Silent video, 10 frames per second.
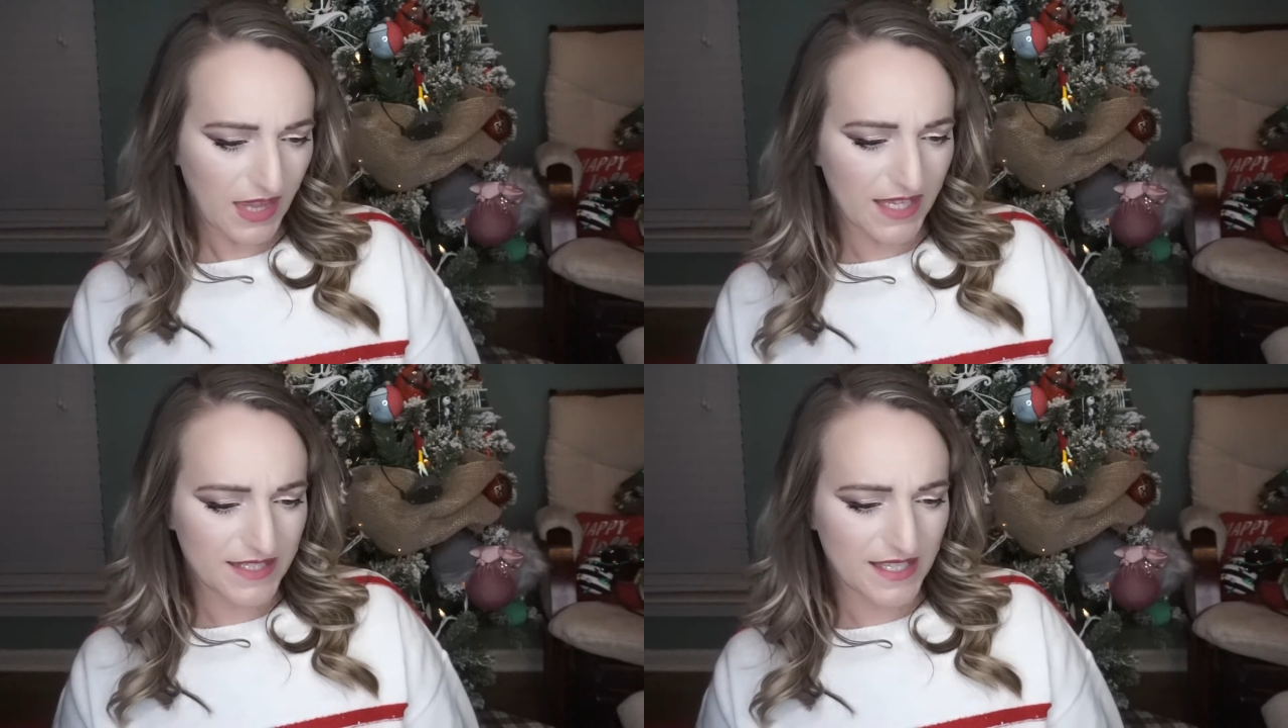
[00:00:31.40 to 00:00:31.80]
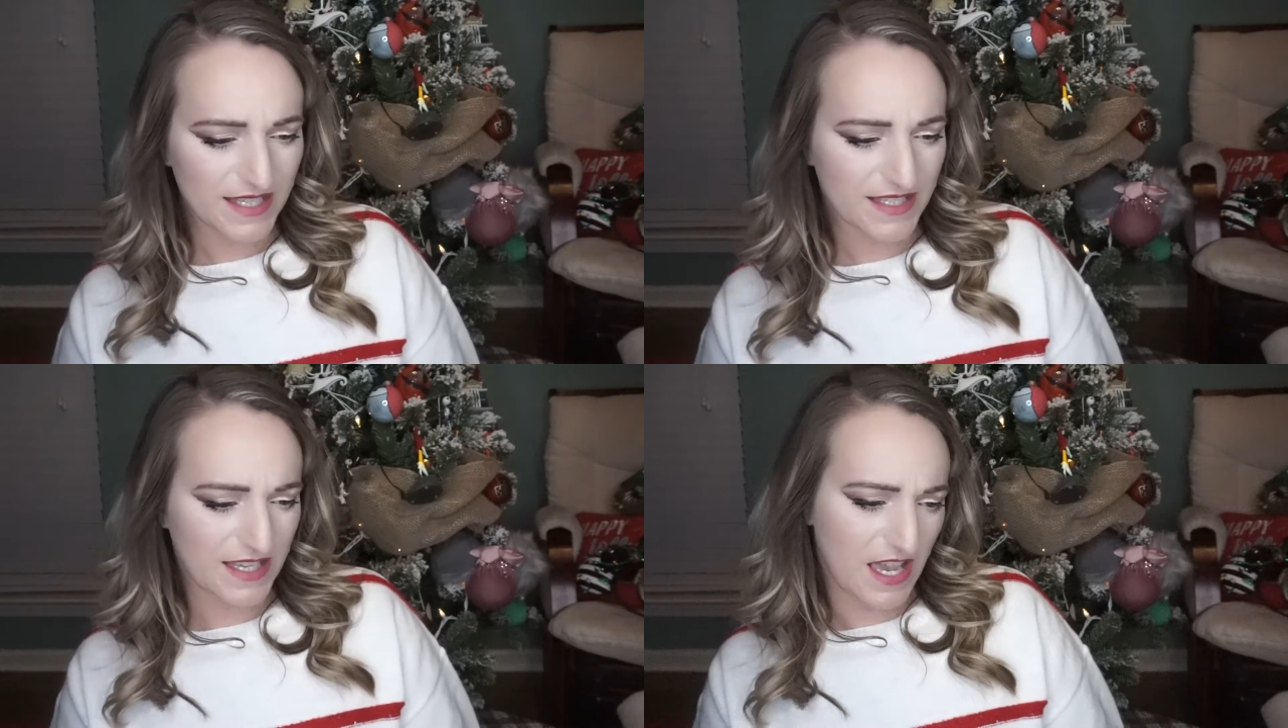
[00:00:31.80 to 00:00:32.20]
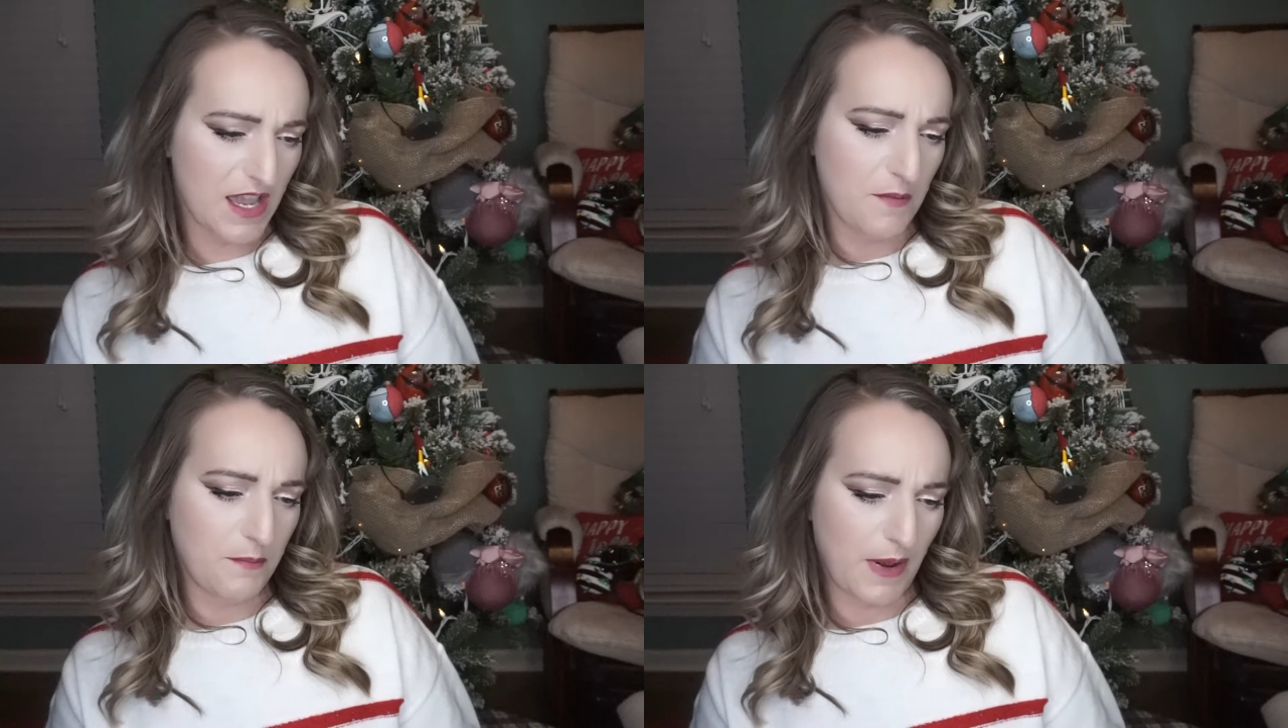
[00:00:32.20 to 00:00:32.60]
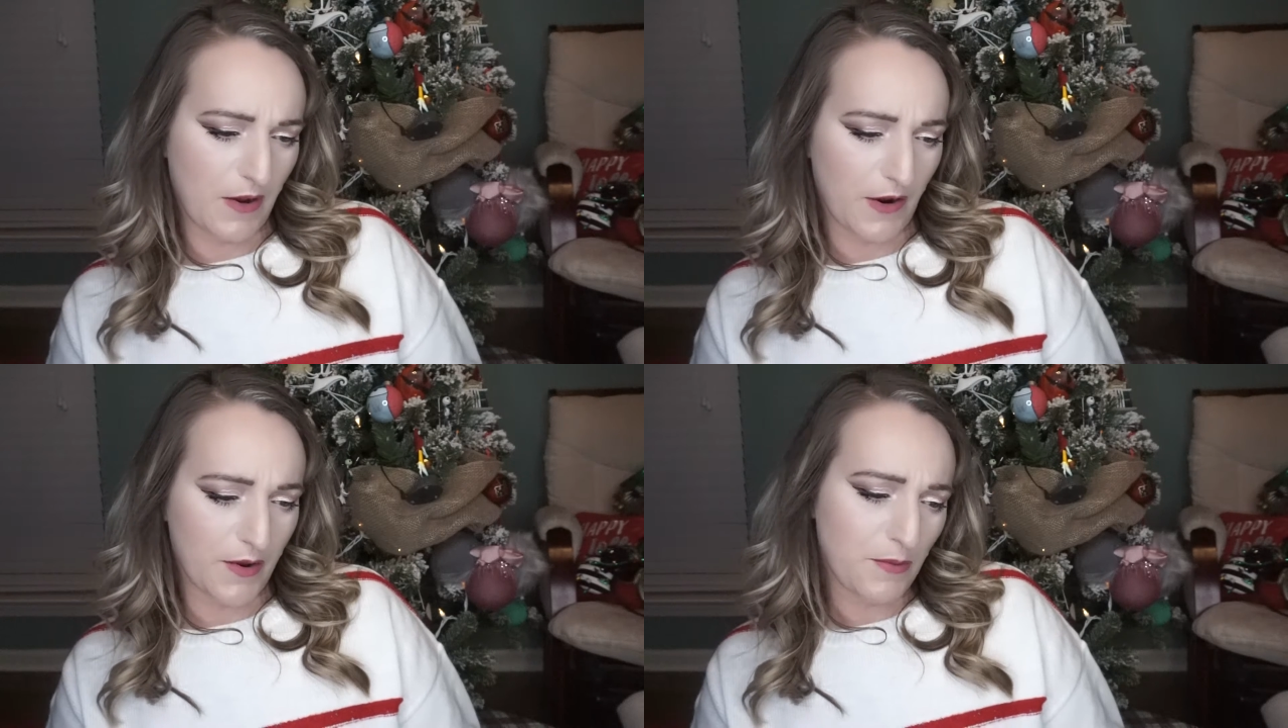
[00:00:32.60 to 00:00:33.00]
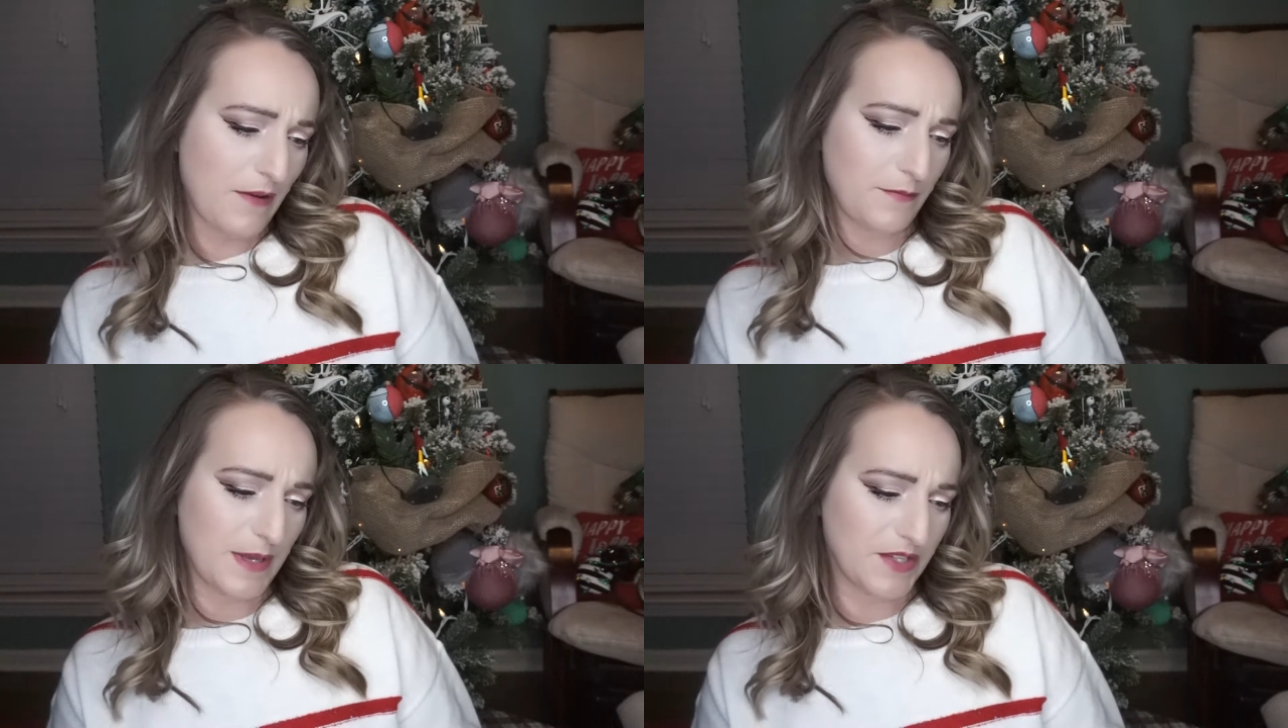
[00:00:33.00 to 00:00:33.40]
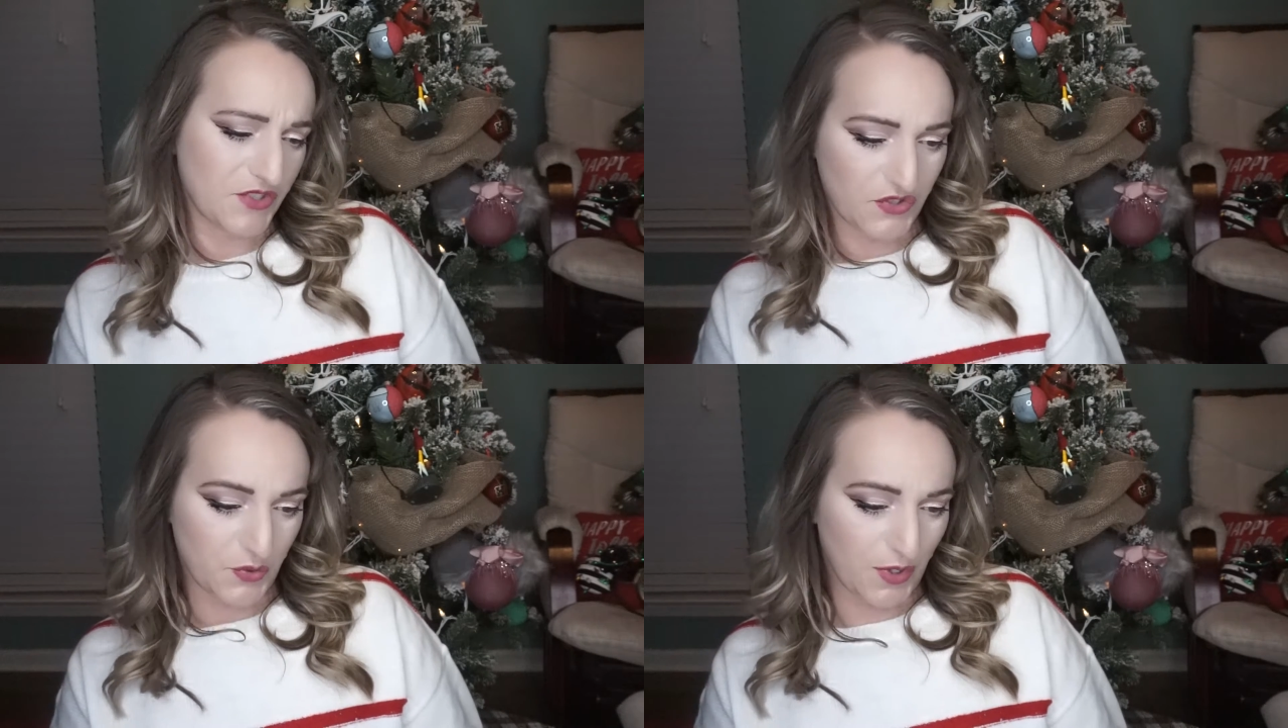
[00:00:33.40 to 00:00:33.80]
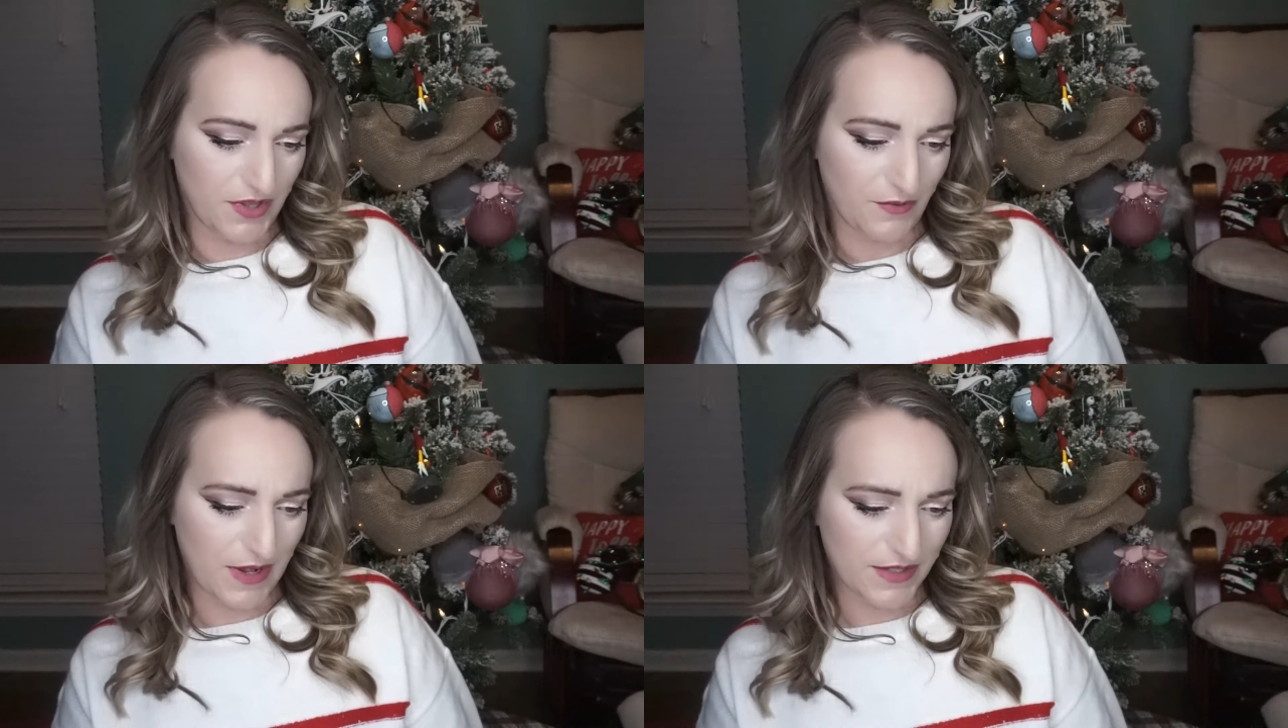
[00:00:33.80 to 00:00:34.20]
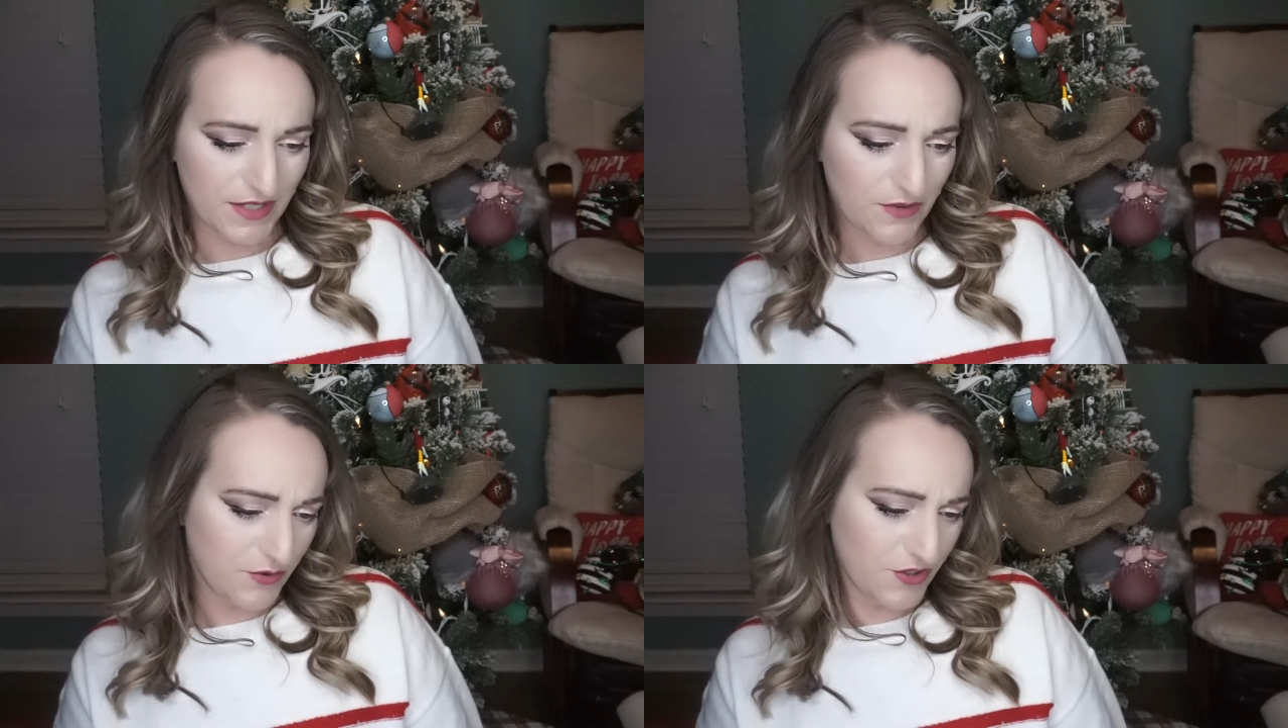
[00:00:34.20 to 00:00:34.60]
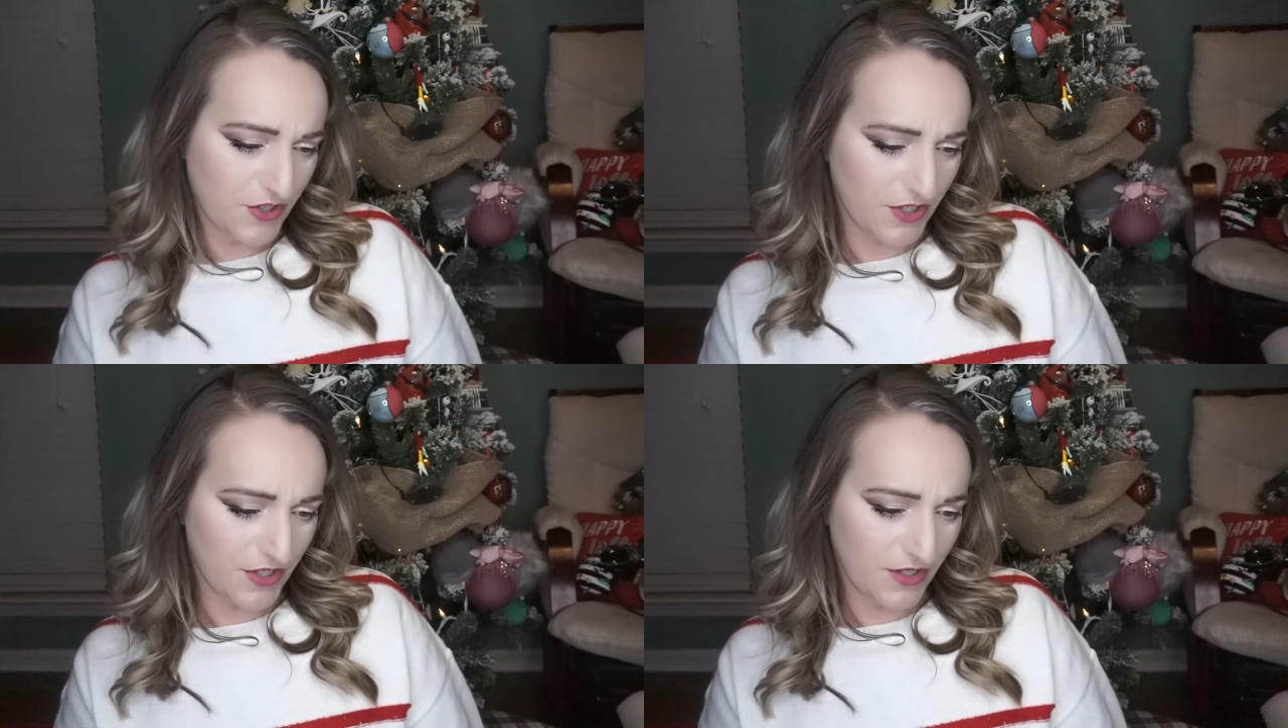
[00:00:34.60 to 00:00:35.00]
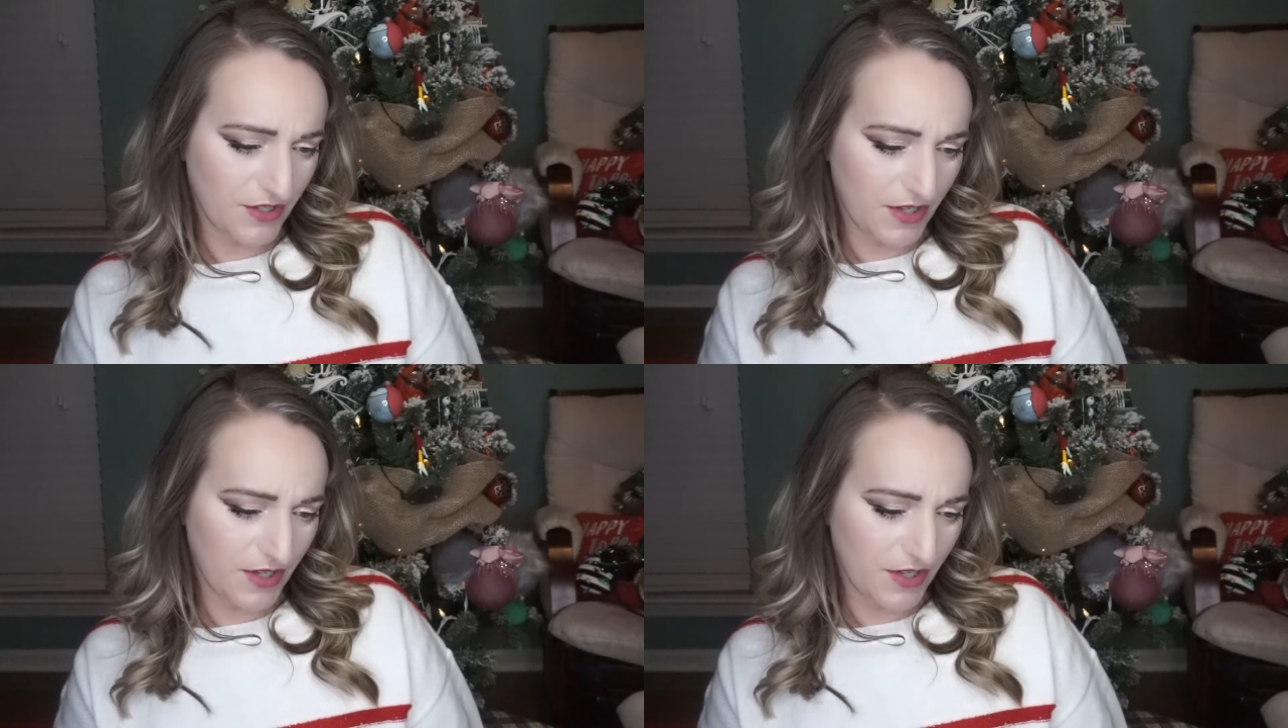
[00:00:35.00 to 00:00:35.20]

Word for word: It says Merry Revmas, join the resolution